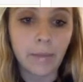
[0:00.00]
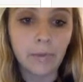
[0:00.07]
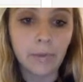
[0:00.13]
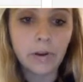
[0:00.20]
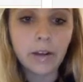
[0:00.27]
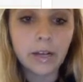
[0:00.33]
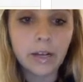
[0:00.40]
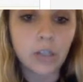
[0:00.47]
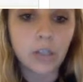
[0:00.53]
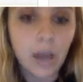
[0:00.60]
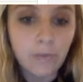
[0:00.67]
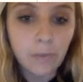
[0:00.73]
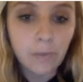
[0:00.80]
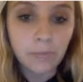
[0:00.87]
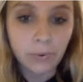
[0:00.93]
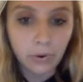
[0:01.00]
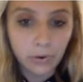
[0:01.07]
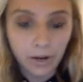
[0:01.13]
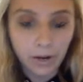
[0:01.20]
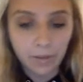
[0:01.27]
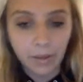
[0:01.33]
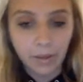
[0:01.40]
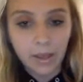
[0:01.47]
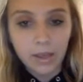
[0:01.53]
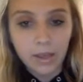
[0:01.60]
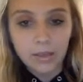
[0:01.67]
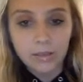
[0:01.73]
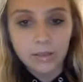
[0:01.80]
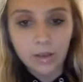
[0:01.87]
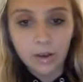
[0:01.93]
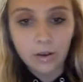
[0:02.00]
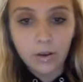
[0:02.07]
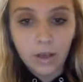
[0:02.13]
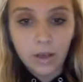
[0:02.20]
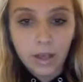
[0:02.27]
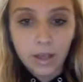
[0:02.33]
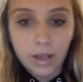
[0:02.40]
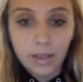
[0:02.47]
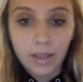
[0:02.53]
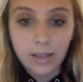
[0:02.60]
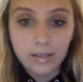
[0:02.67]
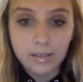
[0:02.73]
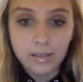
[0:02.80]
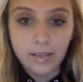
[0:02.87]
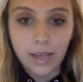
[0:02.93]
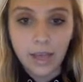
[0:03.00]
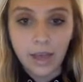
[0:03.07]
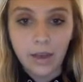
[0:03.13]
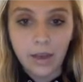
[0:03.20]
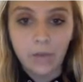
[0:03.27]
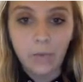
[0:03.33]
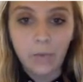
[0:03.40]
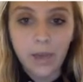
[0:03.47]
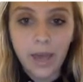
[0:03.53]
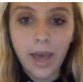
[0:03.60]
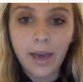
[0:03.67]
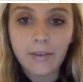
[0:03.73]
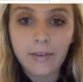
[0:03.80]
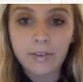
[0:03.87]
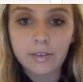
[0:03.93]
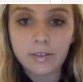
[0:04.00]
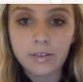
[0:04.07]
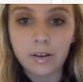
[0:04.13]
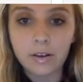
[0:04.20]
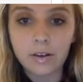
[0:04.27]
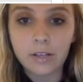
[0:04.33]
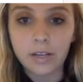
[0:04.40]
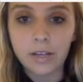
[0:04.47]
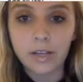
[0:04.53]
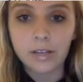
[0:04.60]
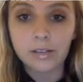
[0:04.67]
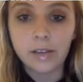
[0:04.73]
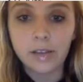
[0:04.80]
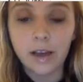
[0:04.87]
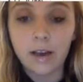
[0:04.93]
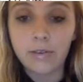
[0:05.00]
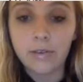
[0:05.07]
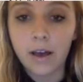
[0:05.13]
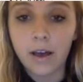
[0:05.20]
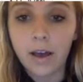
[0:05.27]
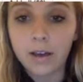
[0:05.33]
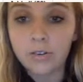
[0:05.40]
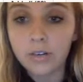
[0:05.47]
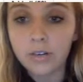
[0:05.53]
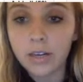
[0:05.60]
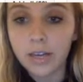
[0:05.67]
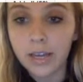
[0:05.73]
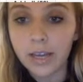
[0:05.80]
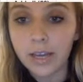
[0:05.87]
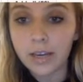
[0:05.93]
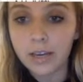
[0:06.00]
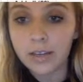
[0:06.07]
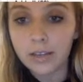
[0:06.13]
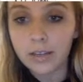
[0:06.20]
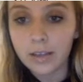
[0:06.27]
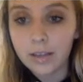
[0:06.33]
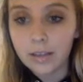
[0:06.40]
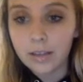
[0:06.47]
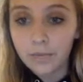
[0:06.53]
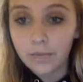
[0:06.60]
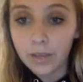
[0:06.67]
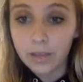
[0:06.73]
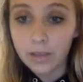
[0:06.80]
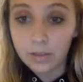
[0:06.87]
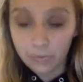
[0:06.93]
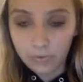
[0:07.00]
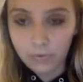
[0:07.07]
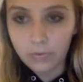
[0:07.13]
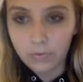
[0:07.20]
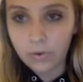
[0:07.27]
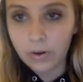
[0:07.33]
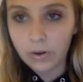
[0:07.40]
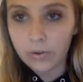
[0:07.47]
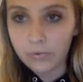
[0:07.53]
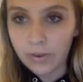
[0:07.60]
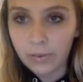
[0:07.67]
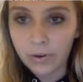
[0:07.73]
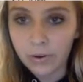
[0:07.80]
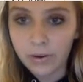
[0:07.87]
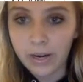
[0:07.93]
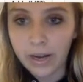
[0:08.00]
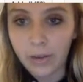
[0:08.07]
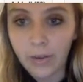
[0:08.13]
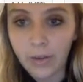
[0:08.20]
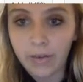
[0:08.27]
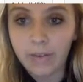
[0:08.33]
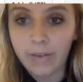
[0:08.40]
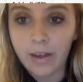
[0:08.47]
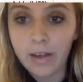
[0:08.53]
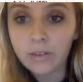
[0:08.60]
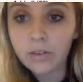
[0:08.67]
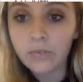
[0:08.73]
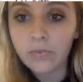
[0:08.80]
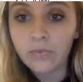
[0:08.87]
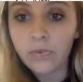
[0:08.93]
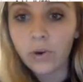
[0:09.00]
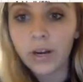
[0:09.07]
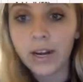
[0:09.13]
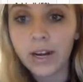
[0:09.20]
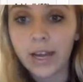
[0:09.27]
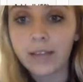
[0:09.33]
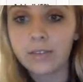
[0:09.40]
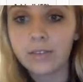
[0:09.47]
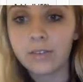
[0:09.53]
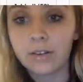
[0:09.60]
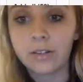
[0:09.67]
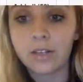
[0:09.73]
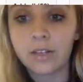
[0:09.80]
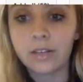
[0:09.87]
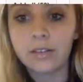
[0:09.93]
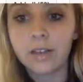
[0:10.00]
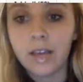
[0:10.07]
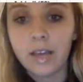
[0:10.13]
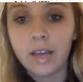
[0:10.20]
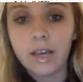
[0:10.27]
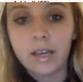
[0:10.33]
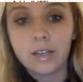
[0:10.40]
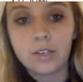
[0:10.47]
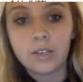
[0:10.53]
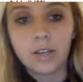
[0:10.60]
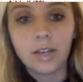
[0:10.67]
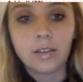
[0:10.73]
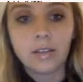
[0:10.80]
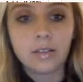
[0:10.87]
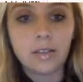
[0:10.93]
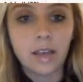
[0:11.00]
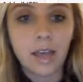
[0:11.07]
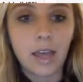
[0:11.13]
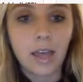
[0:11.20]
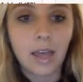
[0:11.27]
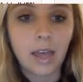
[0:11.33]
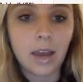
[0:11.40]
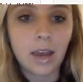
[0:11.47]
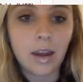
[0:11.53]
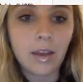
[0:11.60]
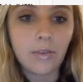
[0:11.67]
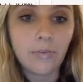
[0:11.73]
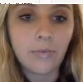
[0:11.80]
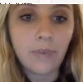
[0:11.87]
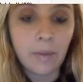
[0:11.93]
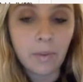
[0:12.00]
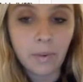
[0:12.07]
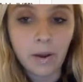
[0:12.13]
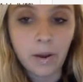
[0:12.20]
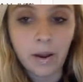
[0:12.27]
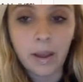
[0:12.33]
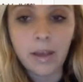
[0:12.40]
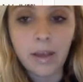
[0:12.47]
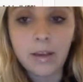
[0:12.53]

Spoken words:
learning Java programming. So let's see here. We have searches of 100 and we're in February right now. We have 149 searches just in February.